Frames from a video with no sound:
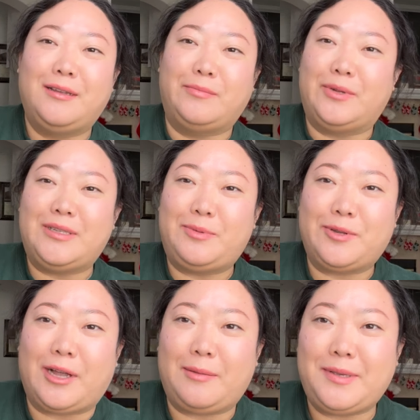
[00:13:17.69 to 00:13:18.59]
multiple
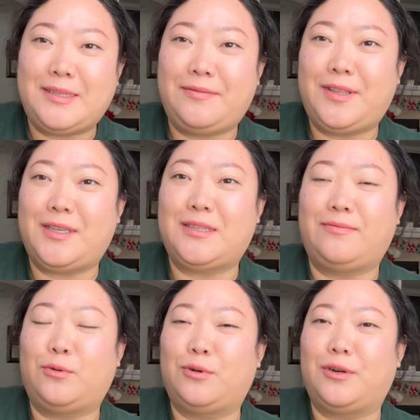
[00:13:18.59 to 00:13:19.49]
copies of this
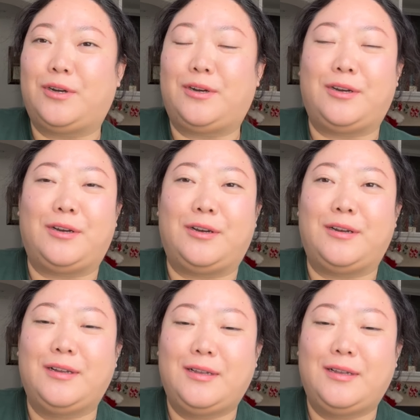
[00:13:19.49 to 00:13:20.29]
for her